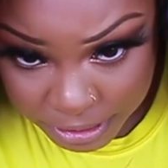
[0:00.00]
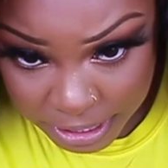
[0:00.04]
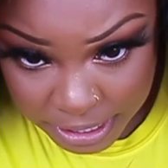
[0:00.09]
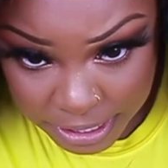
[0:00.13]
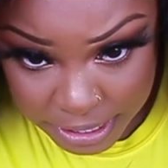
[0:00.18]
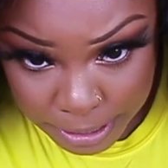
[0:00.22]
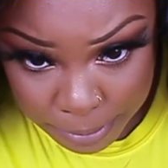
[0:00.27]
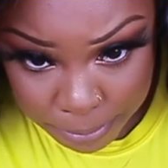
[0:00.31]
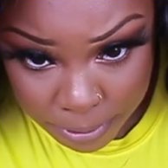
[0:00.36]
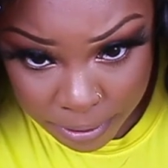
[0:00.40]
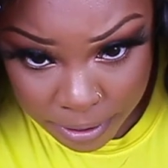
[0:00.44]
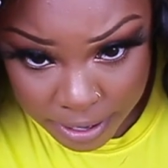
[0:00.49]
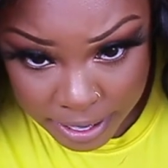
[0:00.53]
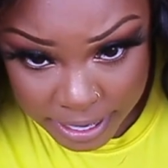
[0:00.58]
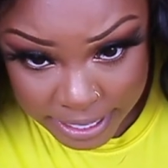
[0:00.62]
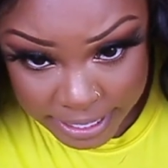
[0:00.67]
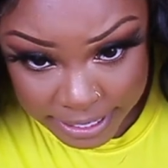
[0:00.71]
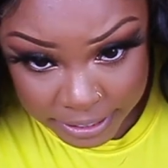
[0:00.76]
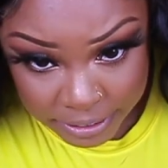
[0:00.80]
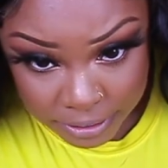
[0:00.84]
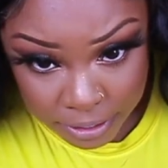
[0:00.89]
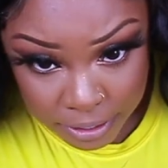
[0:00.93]
the
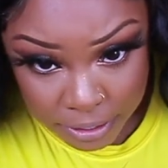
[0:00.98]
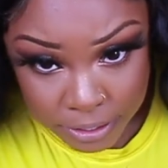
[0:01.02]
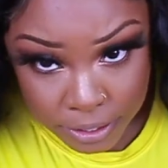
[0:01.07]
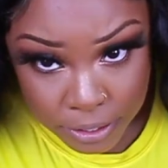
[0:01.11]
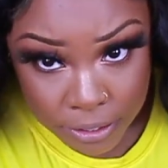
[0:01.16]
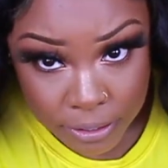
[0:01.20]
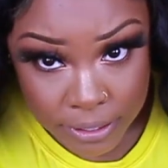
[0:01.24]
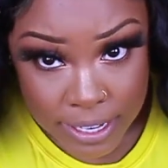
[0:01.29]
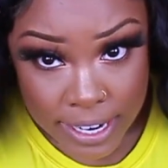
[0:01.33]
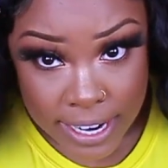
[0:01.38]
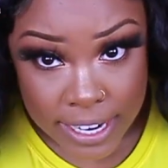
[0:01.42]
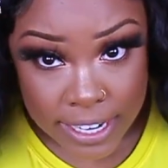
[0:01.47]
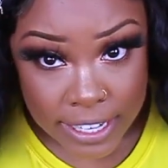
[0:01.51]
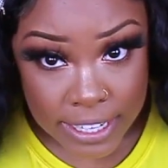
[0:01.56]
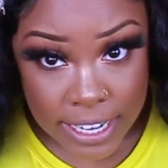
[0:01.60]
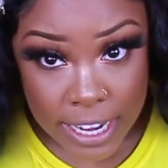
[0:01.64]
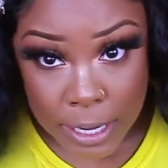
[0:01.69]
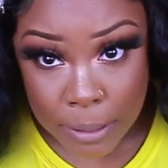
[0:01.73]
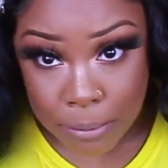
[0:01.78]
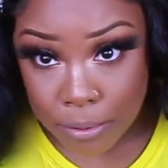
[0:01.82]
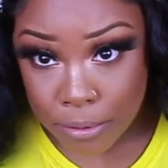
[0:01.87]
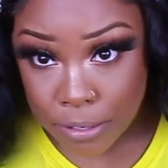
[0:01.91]
part is also kind of
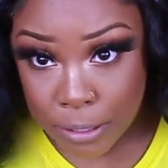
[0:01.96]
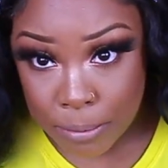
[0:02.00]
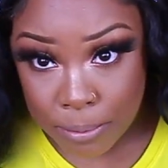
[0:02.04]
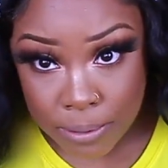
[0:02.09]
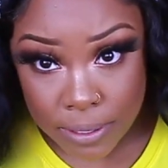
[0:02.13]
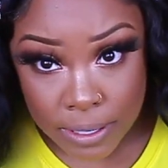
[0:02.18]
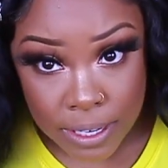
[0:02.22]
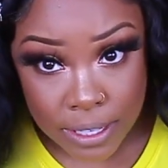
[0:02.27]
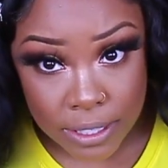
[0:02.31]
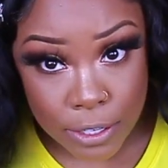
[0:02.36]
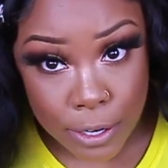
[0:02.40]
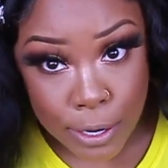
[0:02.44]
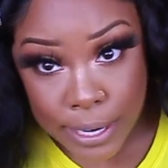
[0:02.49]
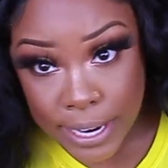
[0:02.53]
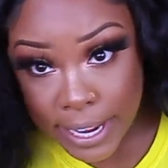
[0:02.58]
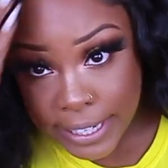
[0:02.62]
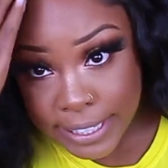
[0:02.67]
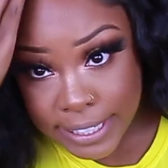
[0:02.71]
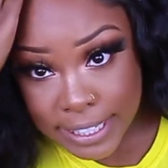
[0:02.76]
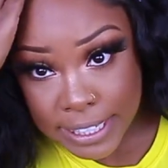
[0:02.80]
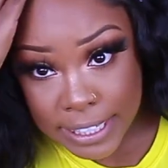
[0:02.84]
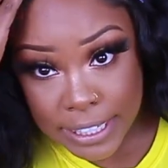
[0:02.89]
like pre-plucked. All
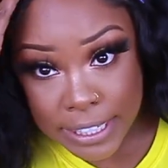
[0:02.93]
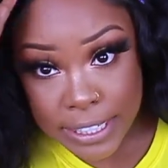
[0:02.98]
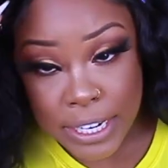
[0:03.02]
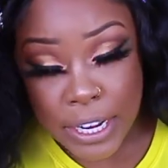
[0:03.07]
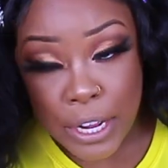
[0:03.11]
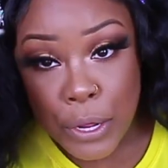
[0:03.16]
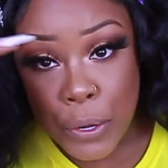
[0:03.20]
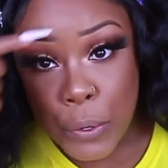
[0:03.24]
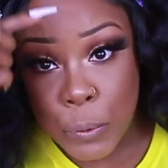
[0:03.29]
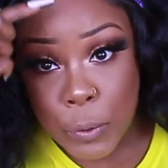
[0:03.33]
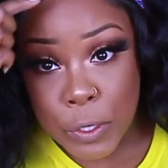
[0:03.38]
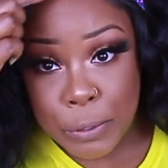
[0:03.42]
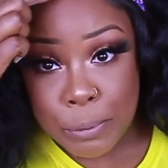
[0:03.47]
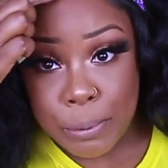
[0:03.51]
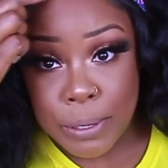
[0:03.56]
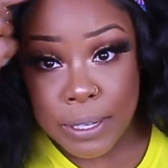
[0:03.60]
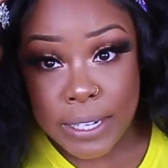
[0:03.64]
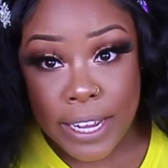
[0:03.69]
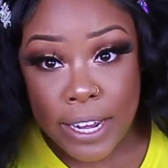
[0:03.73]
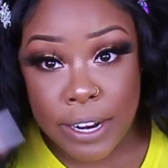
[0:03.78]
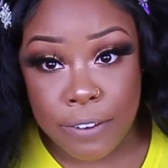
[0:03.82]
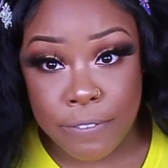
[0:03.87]
I did was
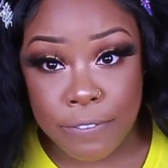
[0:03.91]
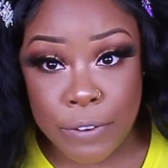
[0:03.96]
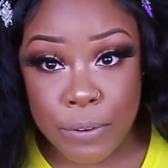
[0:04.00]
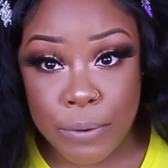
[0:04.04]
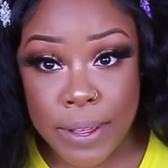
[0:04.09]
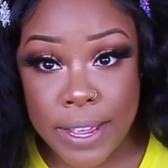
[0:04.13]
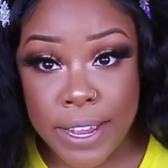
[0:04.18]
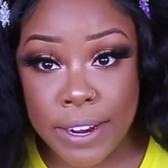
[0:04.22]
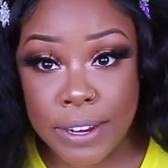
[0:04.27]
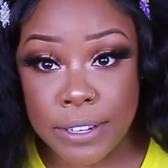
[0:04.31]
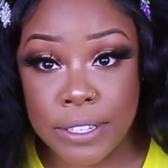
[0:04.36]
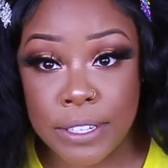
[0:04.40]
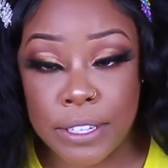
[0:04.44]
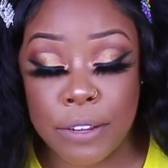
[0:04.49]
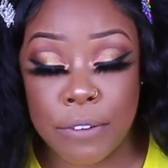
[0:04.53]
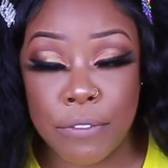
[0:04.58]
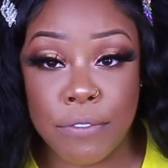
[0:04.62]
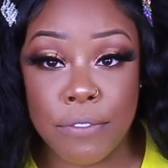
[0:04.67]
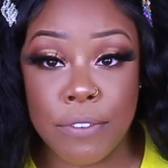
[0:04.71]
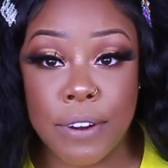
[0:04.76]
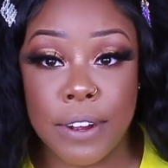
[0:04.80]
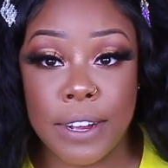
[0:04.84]
pull out a few hairs in the
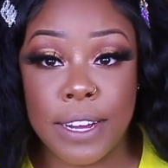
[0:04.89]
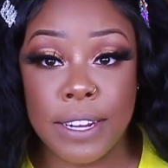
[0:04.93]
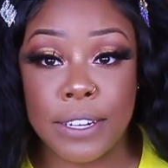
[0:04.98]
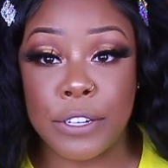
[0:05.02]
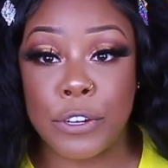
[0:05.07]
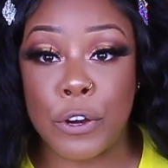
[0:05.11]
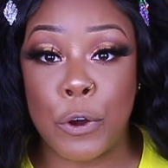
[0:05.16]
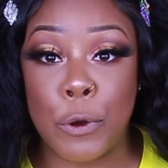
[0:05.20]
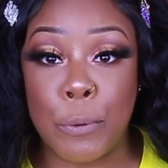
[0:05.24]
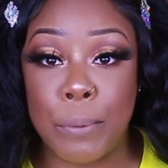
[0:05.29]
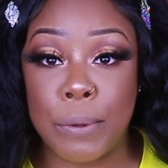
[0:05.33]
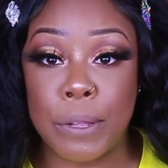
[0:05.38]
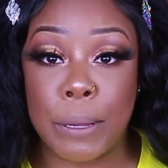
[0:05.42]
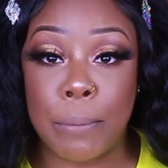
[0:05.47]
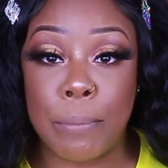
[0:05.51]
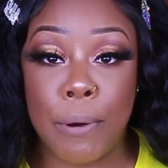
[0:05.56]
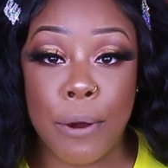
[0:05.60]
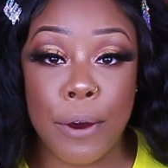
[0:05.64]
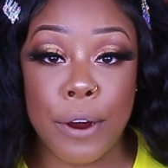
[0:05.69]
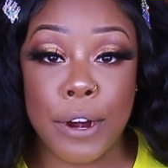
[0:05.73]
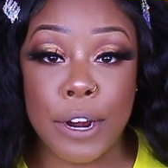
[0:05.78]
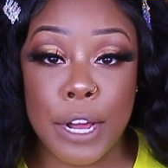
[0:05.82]
front to open the
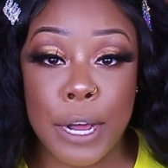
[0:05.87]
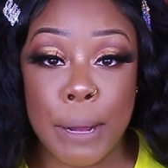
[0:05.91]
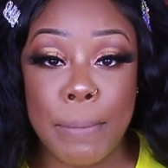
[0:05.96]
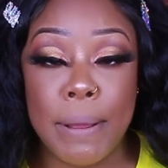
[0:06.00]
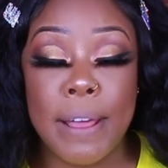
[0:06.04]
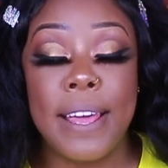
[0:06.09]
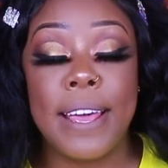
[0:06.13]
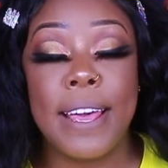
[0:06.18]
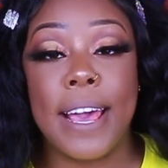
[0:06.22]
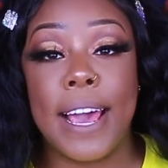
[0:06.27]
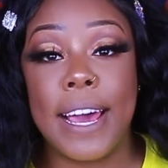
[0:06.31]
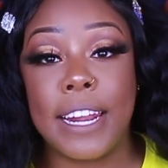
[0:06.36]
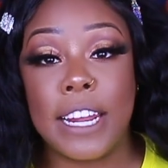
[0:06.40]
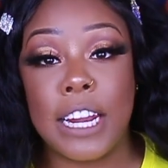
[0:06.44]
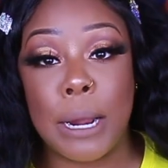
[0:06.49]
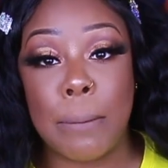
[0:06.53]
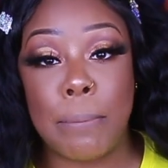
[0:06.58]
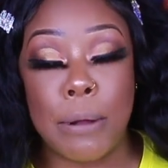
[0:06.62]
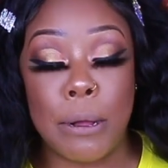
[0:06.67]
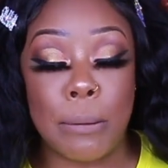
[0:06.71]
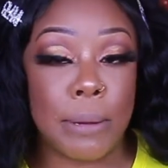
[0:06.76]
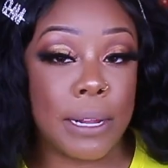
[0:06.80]
part up and then
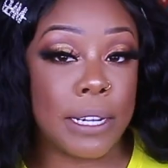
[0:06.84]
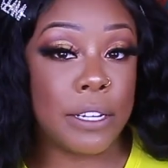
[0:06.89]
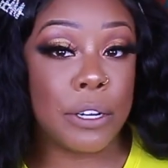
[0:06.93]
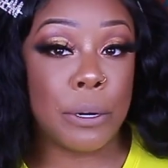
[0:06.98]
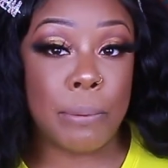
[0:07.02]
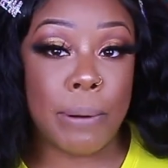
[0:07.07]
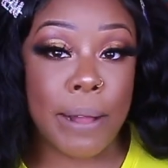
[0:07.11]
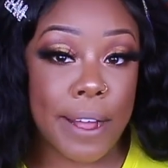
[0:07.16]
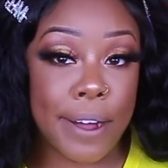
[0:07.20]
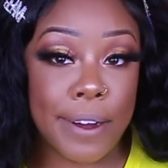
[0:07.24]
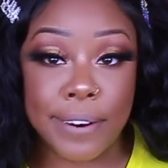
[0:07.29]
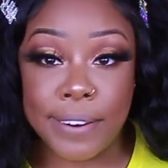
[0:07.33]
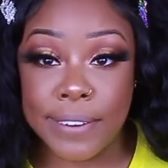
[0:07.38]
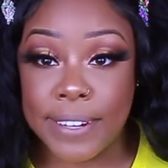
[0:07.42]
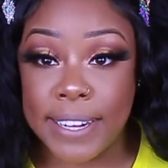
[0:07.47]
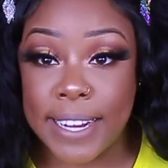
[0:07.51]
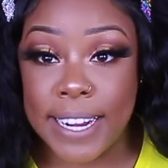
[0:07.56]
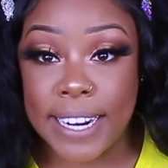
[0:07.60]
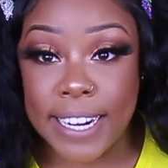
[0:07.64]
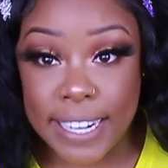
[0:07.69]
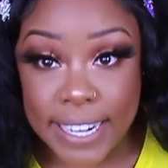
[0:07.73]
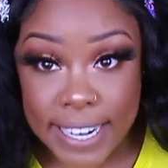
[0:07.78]
I put my little powder
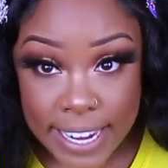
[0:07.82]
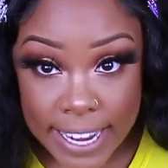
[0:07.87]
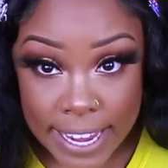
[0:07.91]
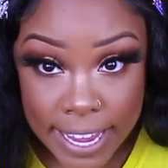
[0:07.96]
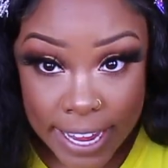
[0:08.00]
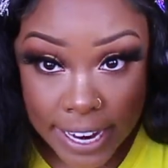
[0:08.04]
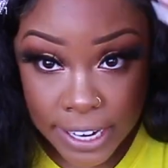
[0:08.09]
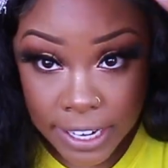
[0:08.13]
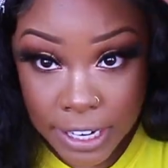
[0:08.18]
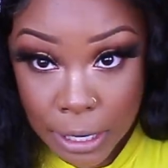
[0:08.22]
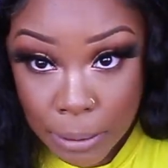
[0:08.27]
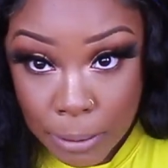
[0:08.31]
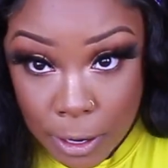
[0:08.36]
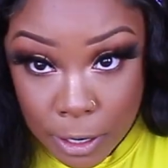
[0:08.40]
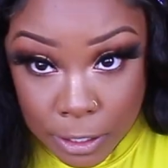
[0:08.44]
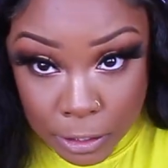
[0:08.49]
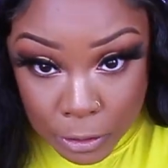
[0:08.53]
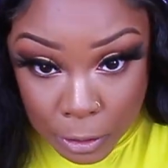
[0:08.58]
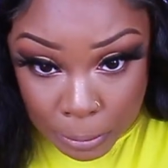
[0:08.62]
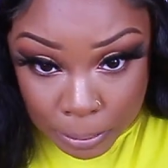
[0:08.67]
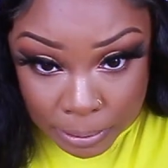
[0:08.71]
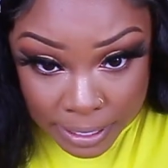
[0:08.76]
in and, and um,
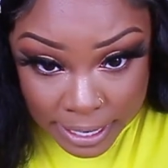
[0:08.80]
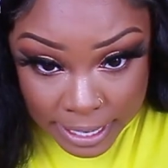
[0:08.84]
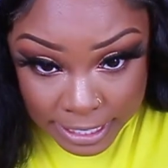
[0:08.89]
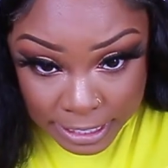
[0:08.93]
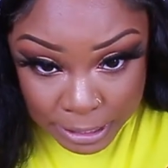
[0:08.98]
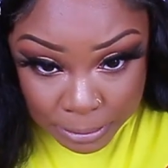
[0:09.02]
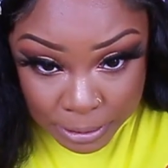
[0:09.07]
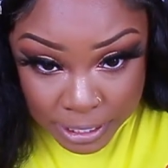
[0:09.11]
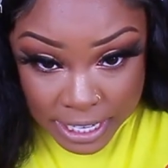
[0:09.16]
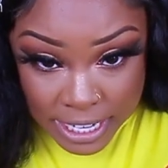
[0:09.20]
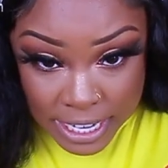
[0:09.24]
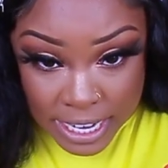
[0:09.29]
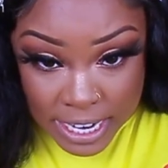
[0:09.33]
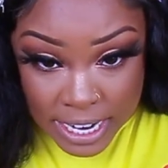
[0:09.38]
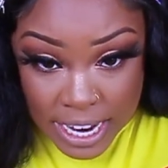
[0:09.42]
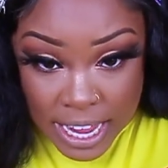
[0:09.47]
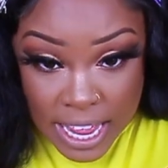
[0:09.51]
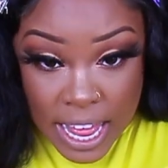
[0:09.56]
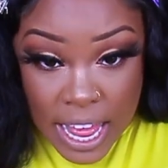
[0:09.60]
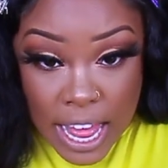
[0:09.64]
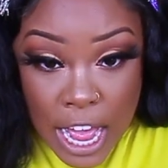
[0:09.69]
also apply some heat.